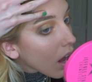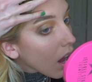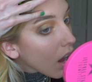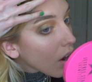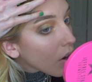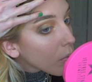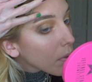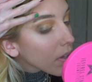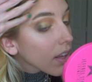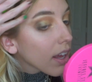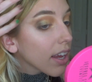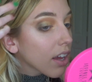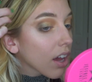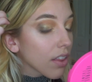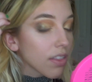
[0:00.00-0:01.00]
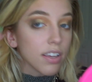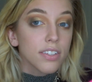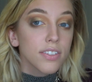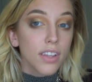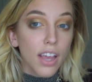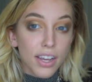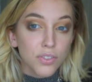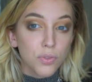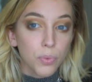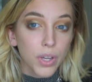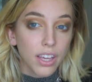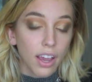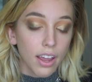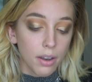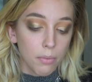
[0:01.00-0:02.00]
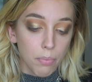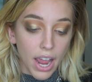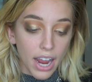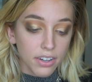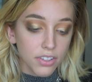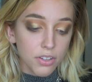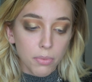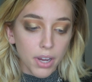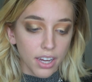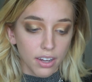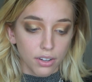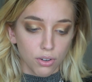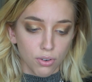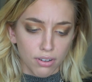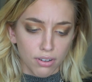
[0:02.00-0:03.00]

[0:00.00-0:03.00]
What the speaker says: Oh, but like this last weekend, back to my